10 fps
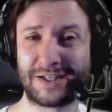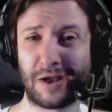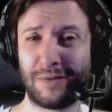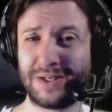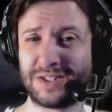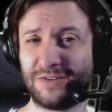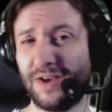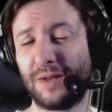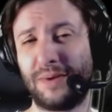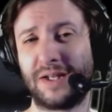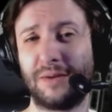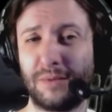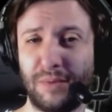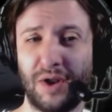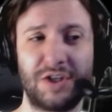go into developing them
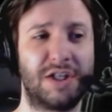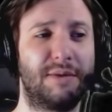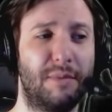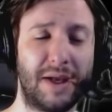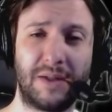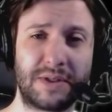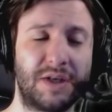and polishing them and making them as